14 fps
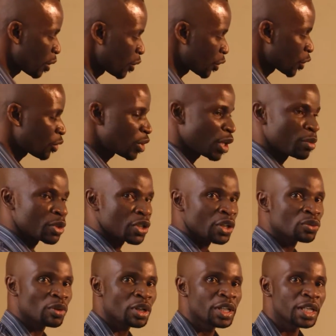because sodium is
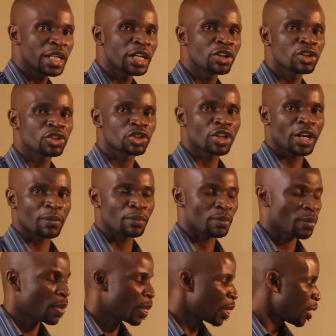actually English name.
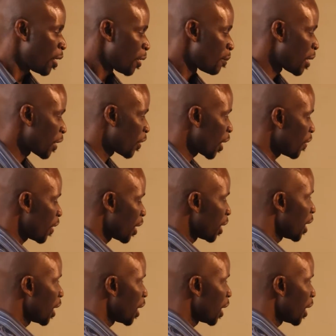But the other